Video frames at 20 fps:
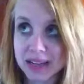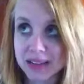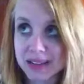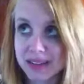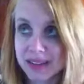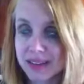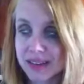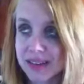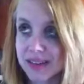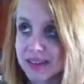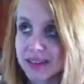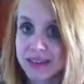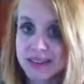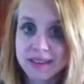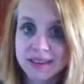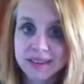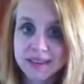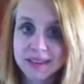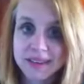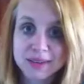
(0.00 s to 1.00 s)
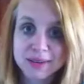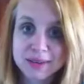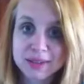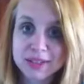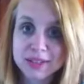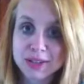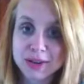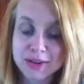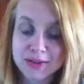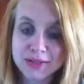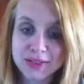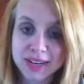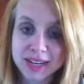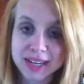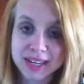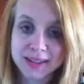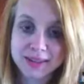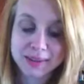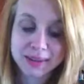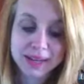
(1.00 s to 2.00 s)
It was so
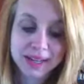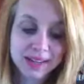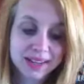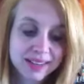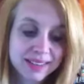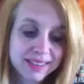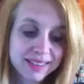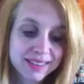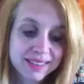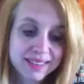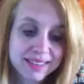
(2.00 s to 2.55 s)
funny, oh my god.